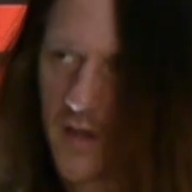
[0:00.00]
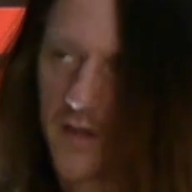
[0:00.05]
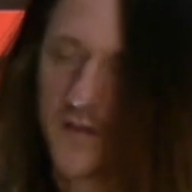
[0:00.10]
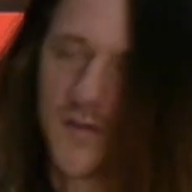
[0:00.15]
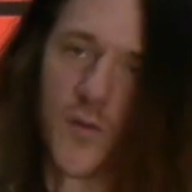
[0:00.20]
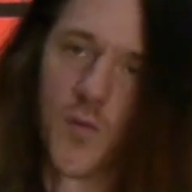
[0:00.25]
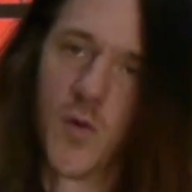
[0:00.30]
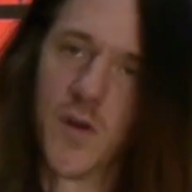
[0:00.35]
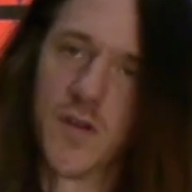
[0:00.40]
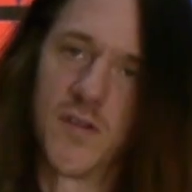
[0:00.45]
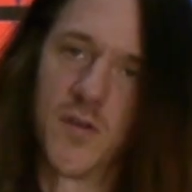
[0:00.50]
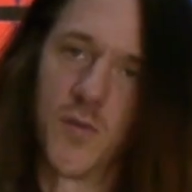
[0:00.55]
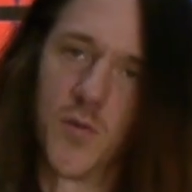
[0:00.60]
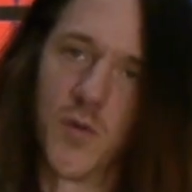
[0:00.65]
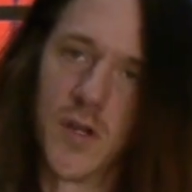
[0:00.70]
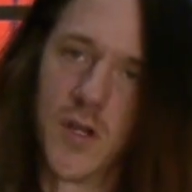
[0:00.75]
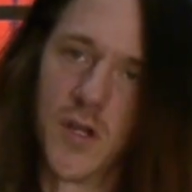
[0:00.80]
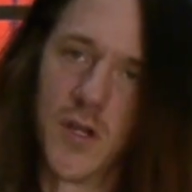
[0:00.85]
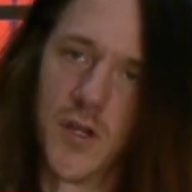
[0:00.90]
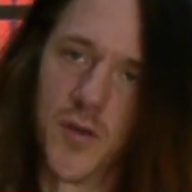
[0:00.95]
So once the
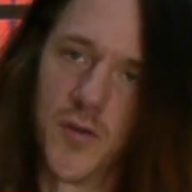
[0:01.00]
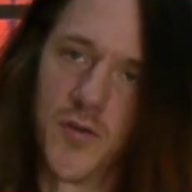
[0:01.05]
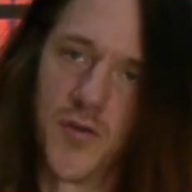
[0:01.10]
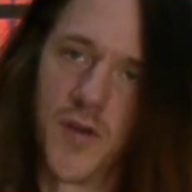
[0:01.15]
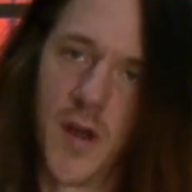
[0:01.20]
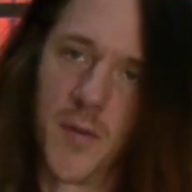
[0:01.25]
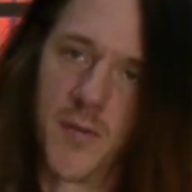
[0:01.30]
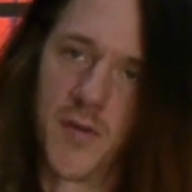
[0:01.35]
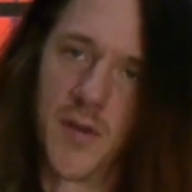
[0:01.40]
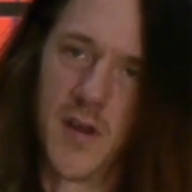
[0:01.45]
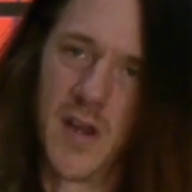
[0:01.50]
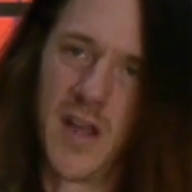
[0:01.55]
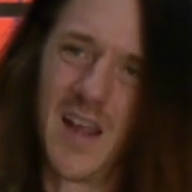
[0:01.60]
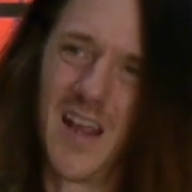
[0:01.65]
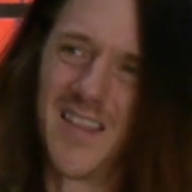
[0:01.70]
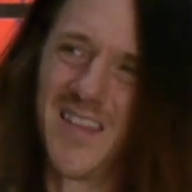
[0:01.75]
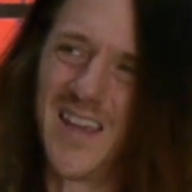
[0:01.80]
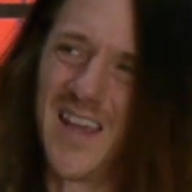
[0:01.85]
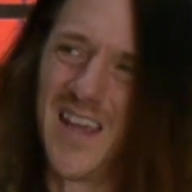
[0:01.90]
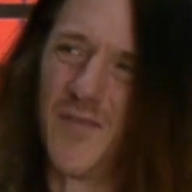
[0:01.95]
wood glue drops in,
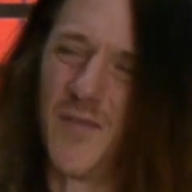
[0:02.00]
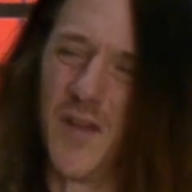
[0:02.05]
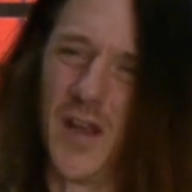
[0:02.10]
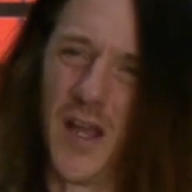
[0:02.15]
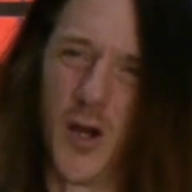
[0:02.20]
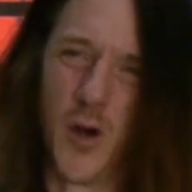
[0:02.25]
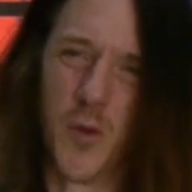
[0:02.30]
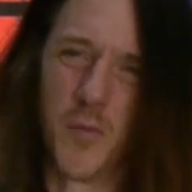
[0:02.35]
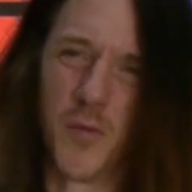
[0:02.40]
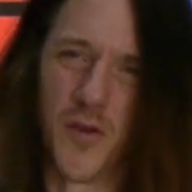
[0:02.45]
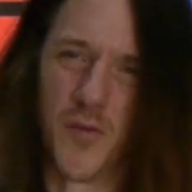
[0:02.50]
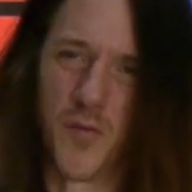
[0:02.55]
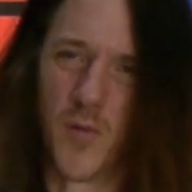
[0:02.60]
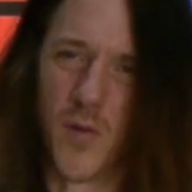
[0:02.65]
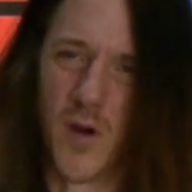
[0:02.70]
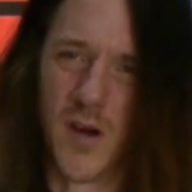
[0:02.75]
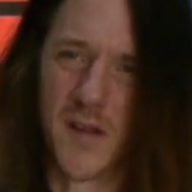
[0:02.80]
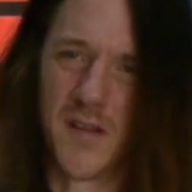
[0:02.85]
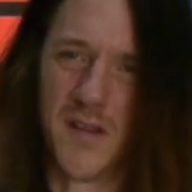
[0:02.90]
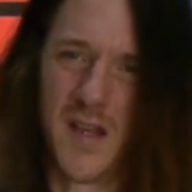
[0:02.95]
I think even Elmer's
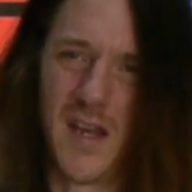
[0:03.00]
works.